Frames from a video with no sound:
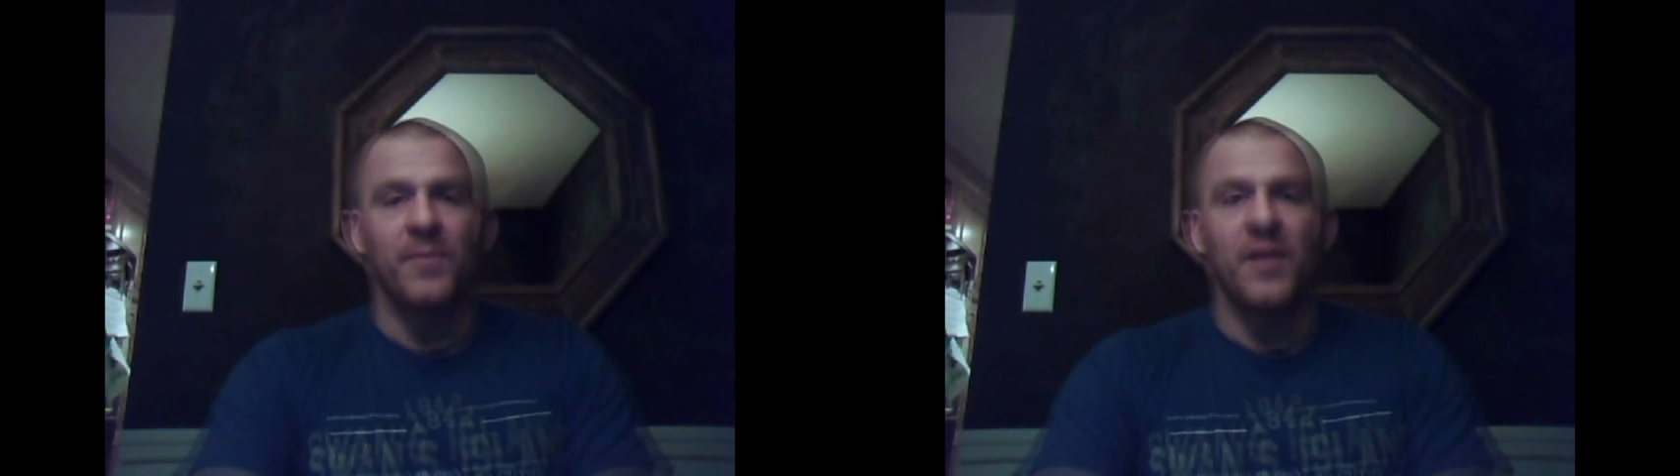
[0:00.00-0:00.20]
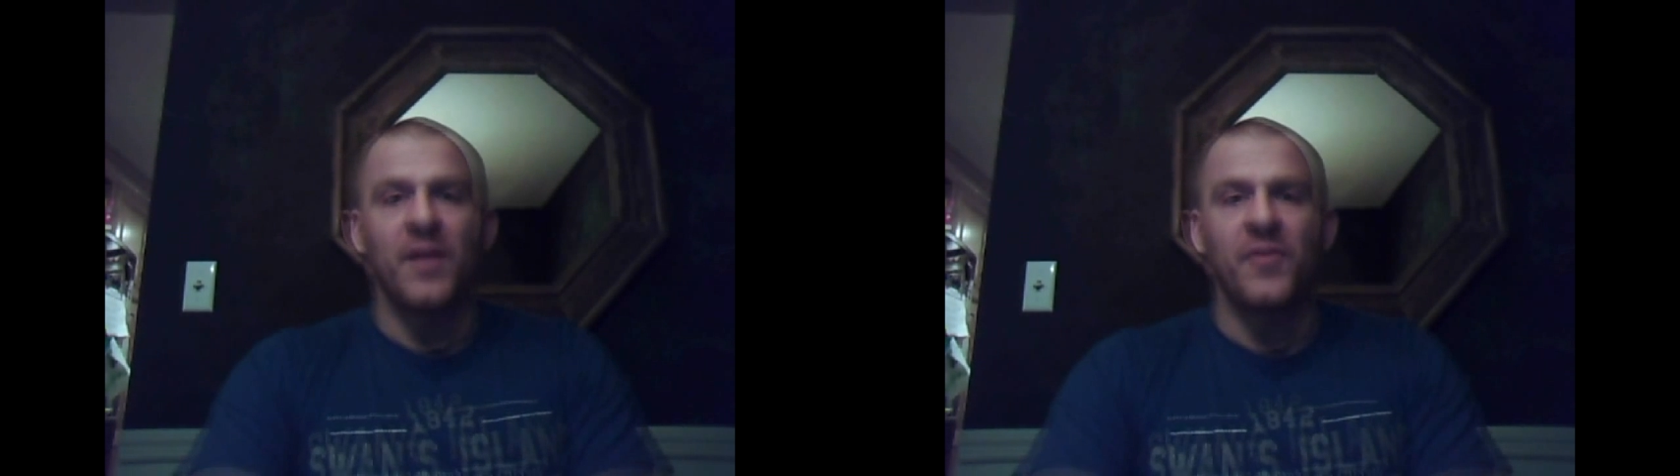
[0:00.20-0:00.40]

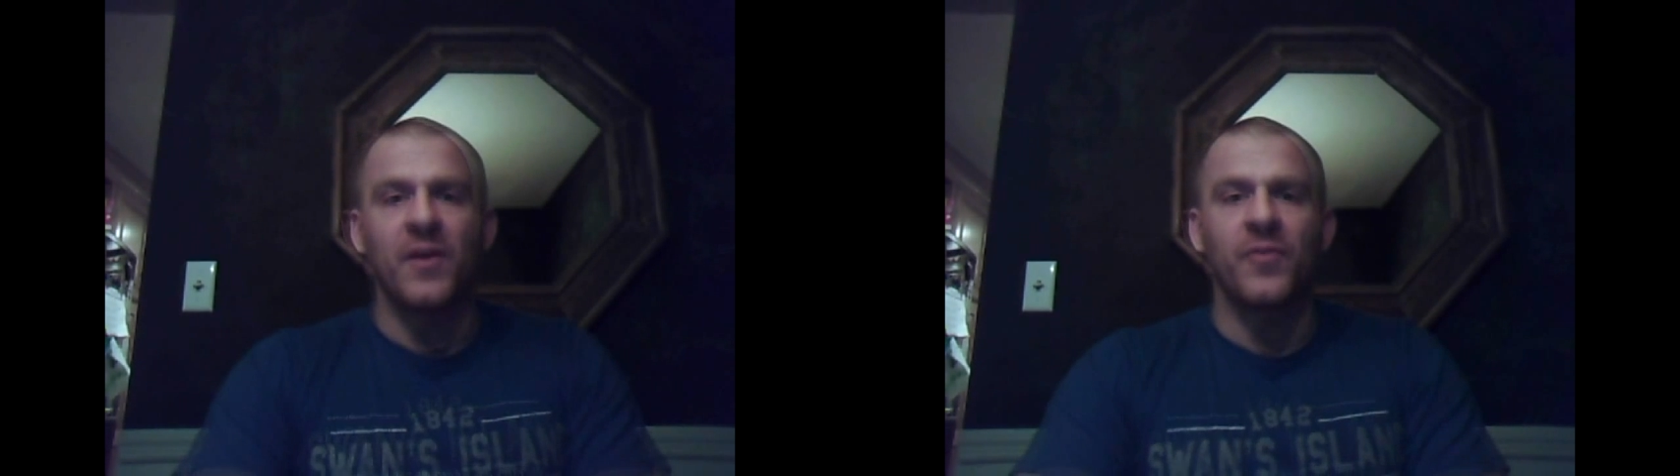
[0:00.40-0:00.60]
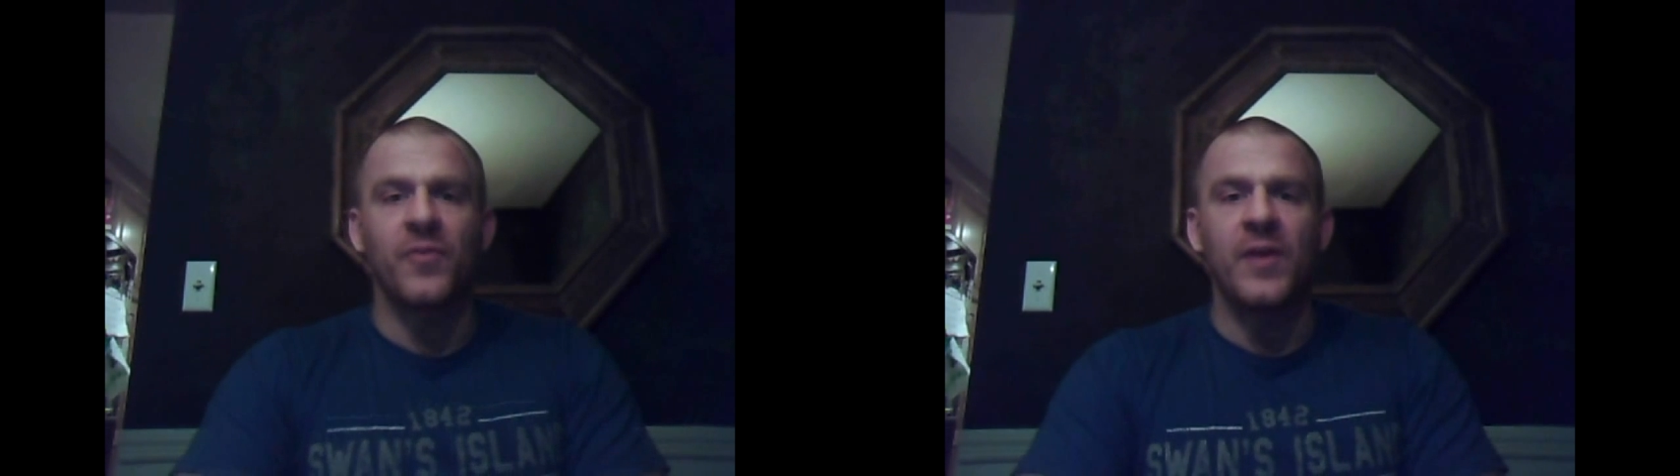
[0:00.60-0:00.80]
But I
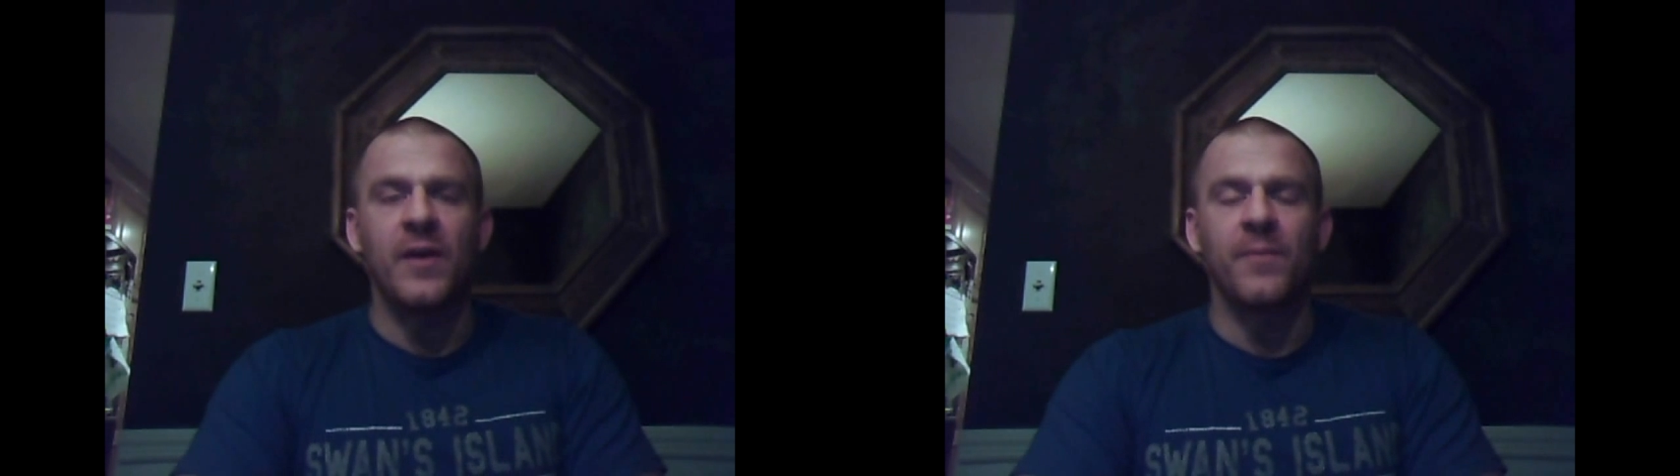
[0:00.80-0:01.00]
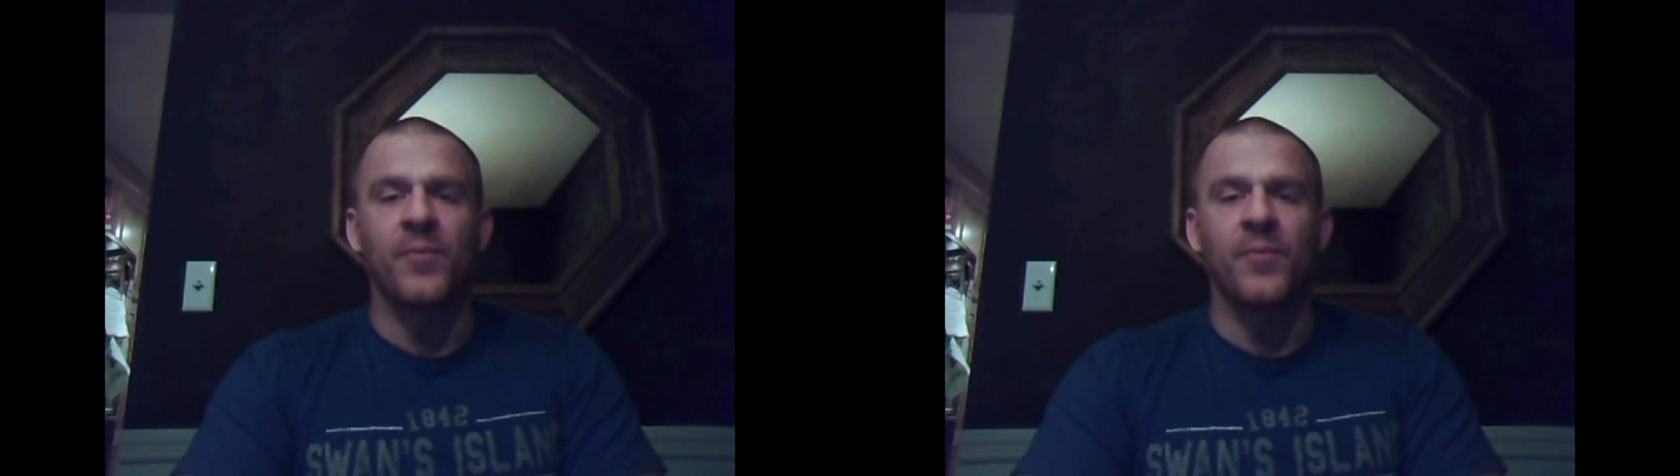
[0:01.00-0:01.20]
think
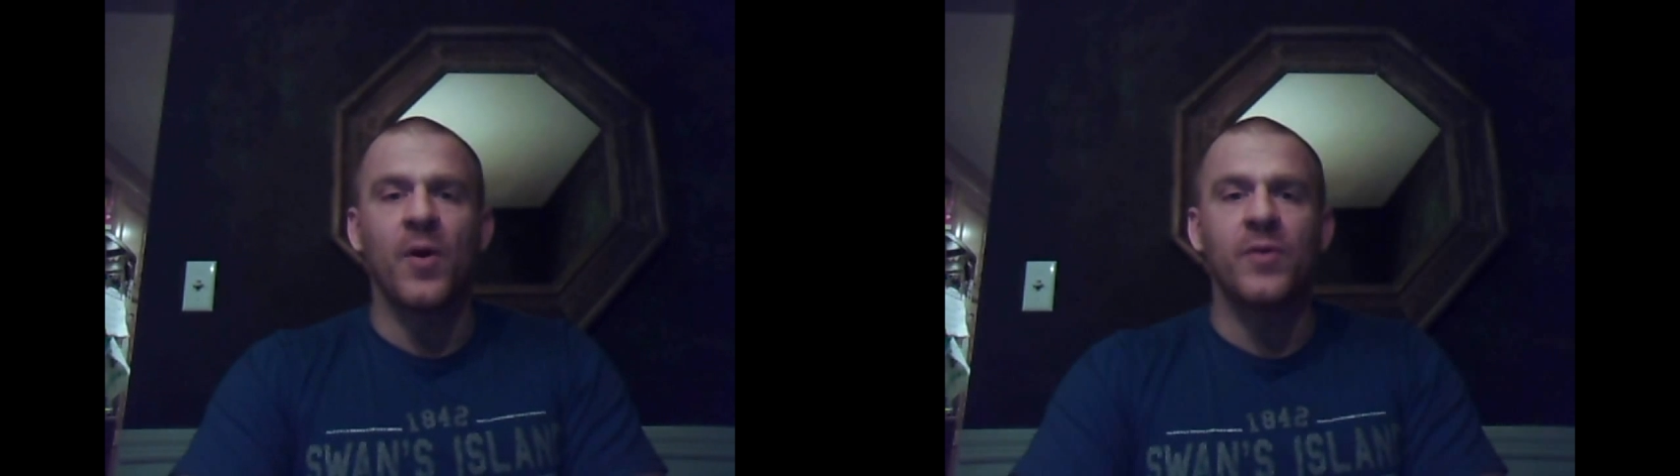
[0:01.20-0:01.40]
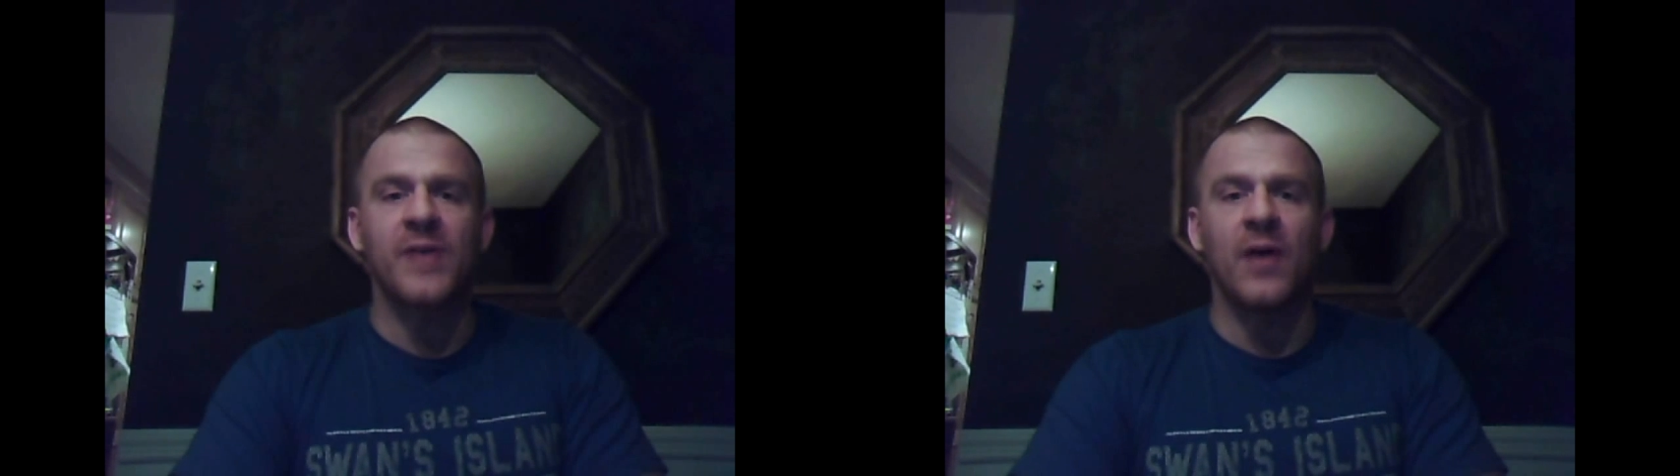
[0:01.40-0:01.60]
the
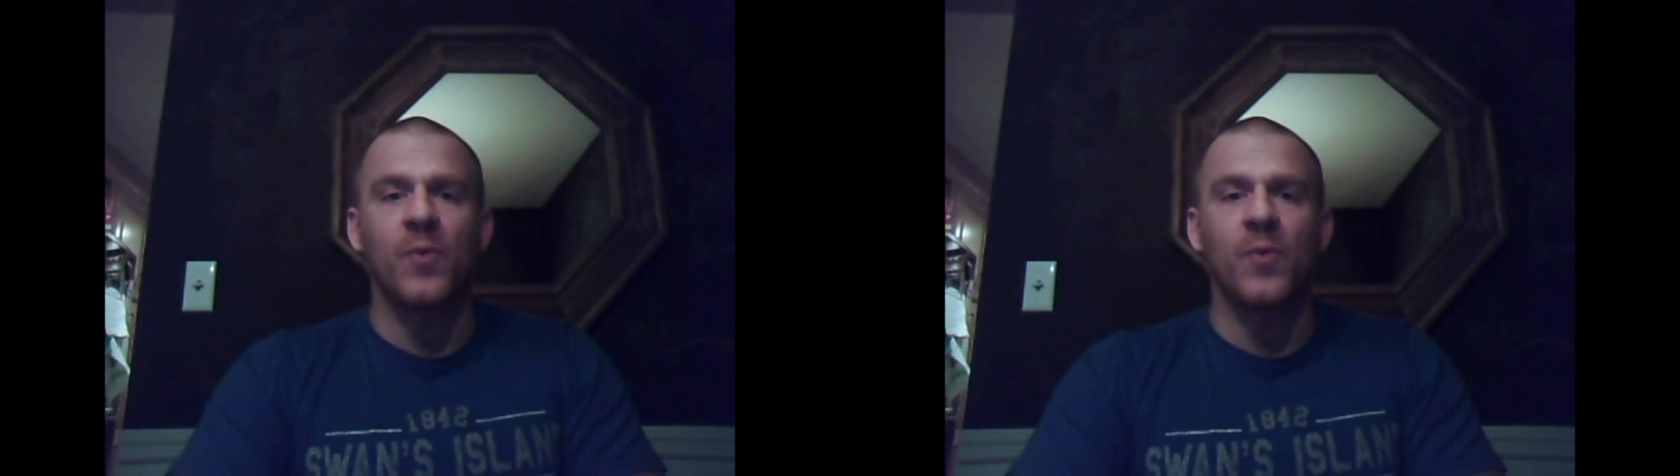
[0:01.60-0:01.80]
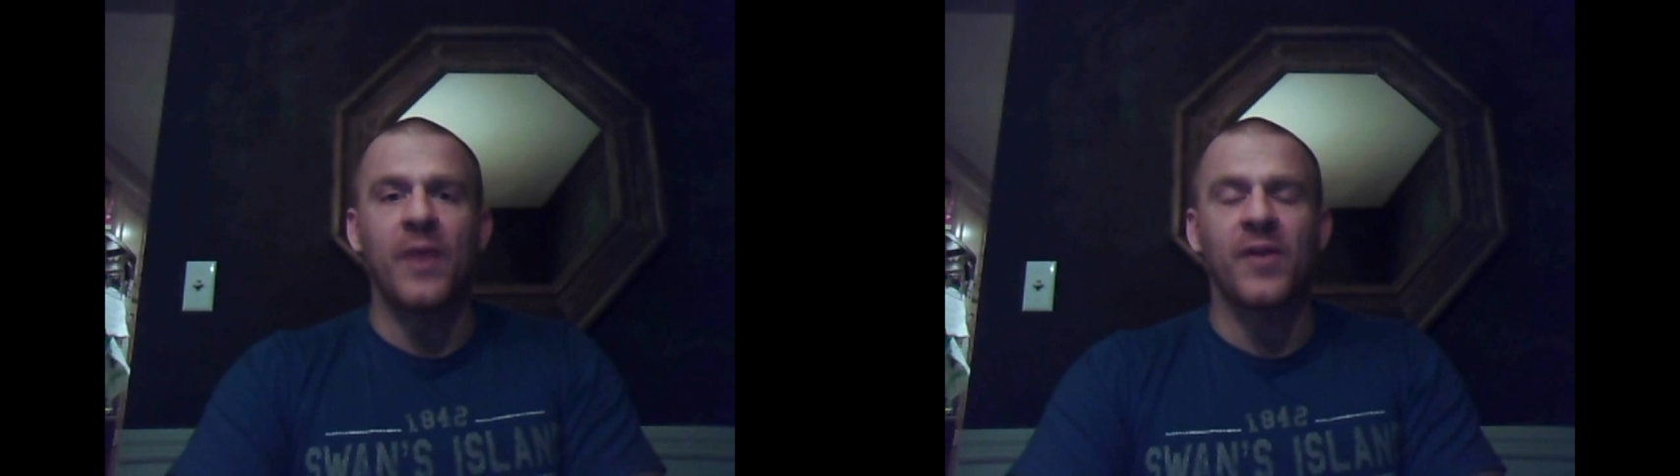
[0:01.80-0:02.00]
pros outweigh